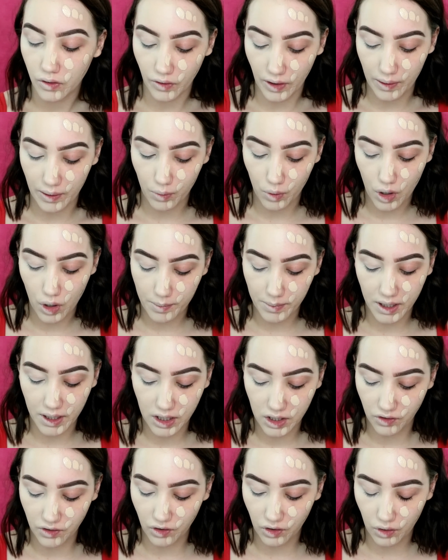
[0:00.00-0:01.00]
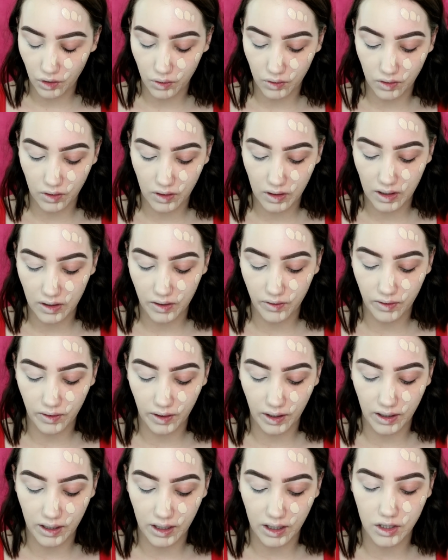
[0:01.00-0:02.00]
Right, what I'm gonna do to this
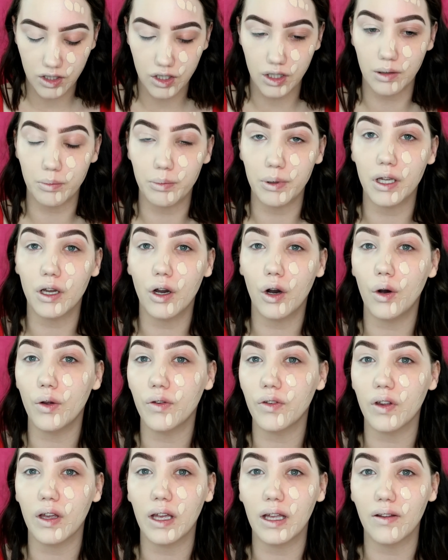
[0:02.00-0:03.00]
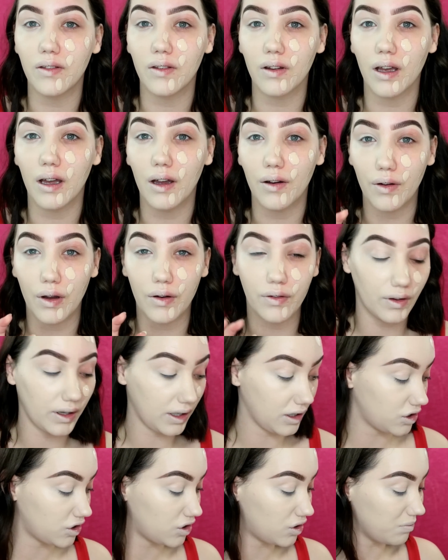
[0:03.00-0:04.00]
side actually, because it is
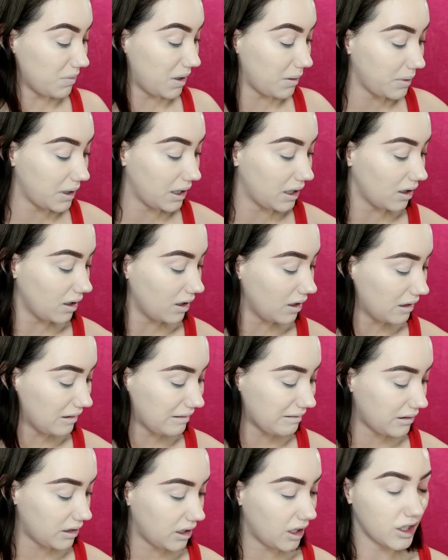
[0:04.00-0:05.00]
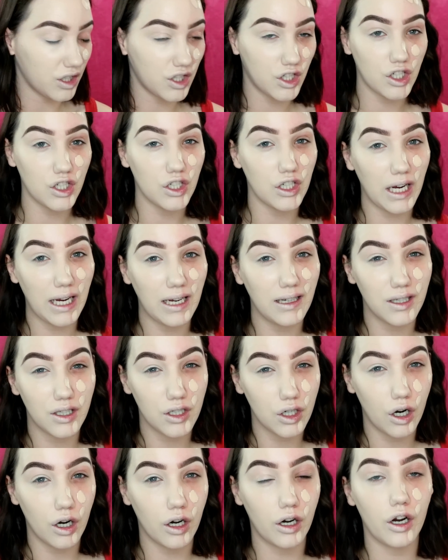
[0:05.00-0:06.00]
like maybe shade
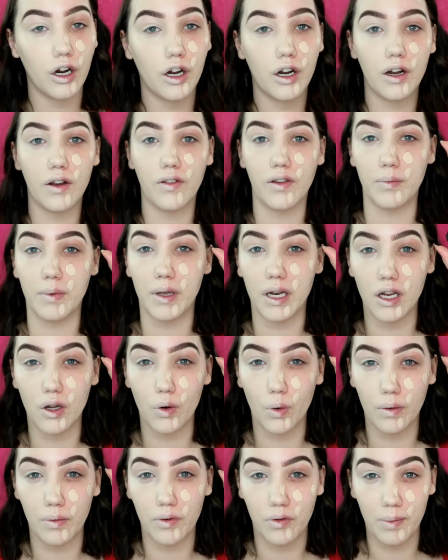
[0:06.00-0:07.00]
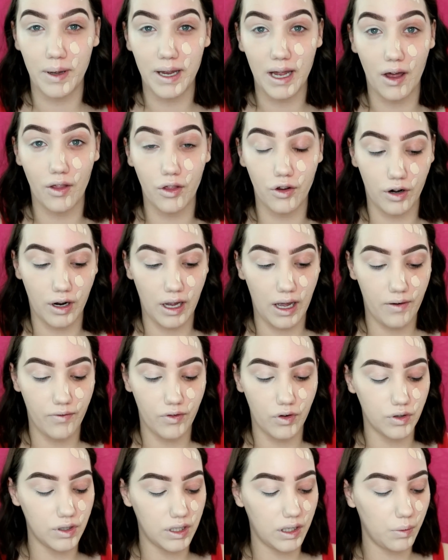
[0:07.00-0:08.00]
darker, is I'm gonna go in with my other
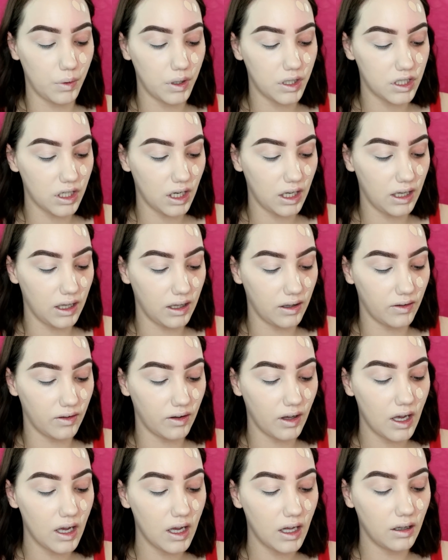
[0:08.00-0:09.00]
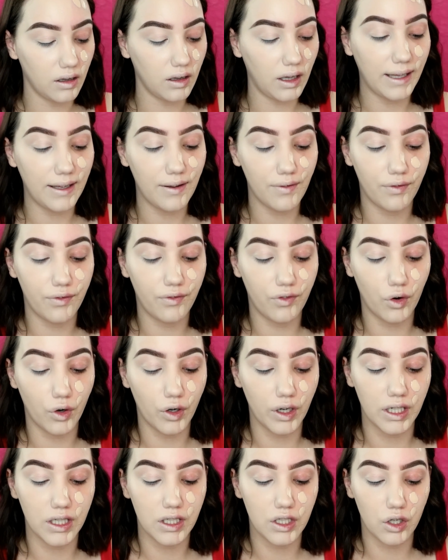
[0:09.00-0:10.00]
Kat Von D, which is light
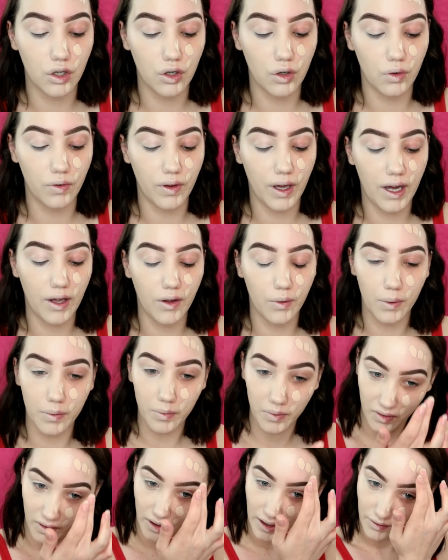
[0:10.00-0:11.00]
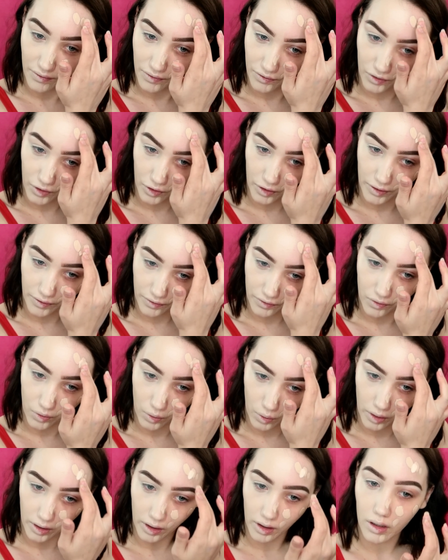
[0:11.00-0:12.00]
42. That other one was light
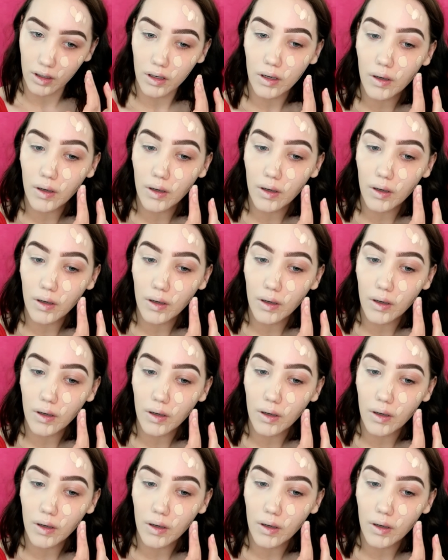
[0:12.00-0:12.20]
44.